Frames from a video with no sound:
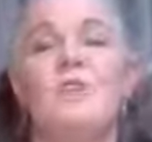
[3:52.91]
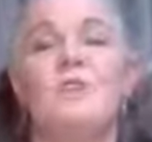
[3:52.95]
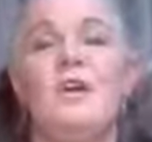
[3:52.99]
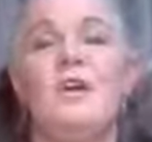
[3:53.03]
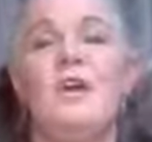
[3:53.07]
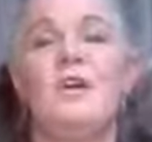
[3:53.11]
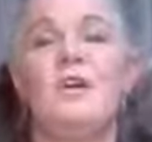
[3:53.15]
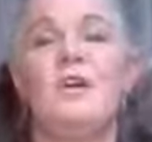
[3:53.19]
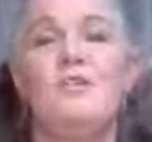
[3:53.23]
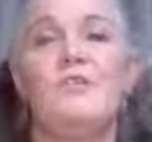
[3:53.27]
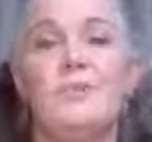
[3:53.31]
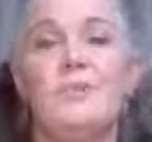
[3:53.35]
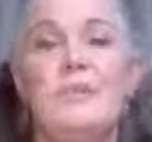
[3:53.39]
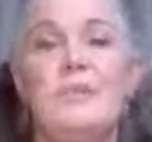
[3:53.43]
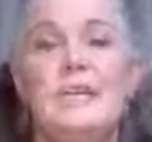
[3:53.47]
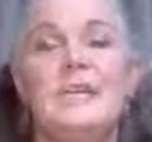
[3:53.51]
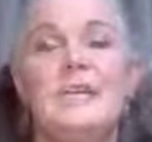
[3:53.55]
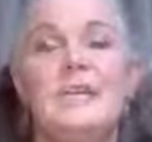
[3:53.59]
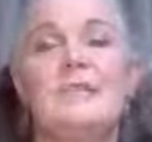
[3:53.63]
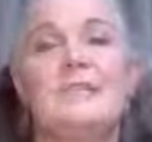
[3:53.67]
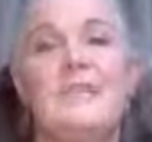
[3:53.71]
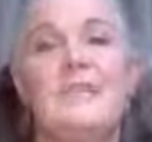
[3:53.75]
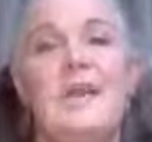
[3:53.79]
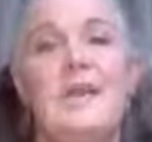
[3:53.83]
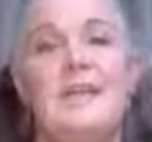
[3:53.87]
kind of bring
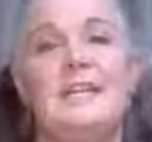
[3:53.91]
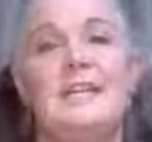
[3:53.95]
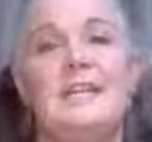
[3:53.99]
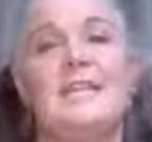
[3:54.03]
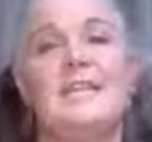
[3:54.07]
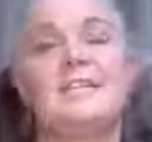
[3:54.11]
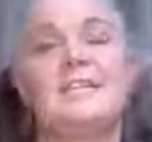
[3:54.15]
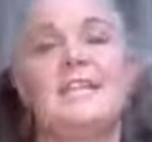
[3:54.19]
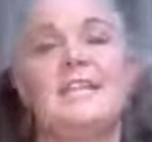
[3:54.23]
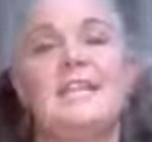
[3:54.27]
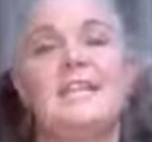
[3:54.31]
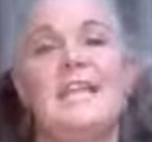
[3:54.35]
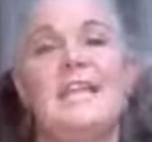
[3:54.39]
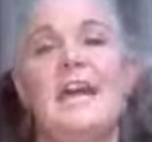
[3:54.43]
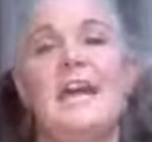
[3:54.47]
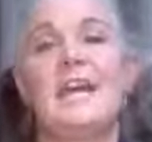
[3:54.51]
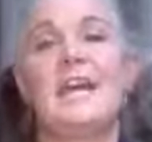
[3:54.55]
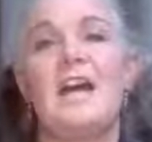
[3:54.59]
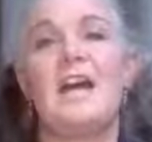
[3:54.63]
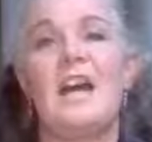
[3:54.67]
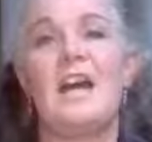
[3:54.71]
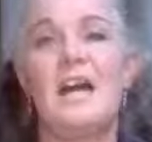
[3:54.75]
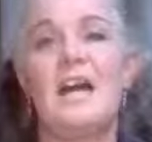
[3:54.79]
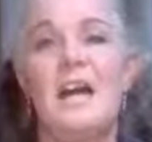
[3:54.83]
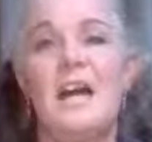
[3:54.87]
us back into that
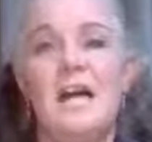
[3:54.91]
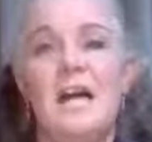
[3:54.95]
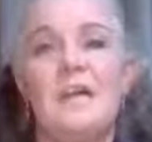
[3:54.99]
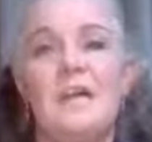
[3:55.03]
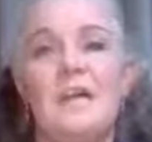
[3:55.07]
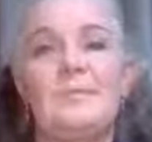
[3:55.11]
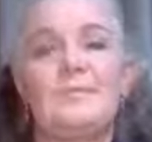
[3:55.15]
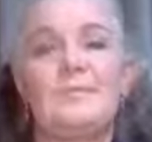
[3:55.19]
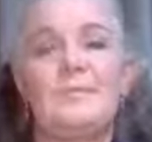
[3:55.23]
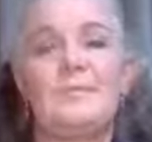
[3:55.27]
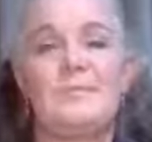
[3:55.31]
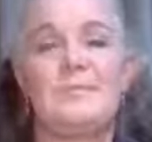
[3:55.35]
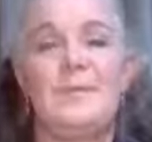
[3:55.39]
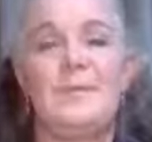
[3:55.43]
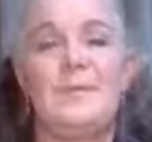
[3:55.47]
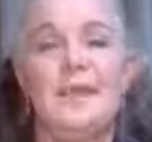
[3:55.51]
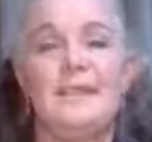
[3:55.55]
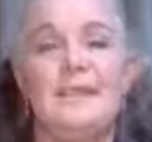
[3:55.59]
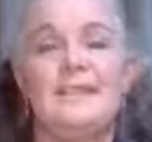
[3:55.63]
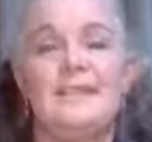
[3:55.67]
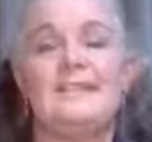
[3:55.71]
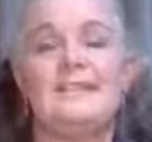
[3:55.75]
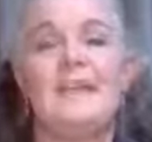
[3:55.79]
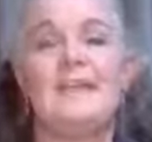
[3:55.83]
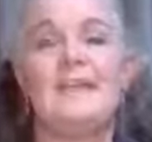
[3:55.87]
calm
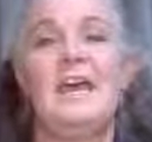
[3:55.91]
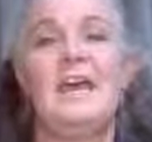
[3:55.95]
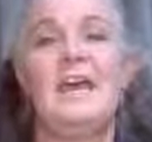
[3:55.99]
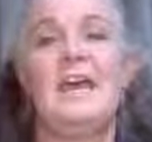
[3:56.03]
space.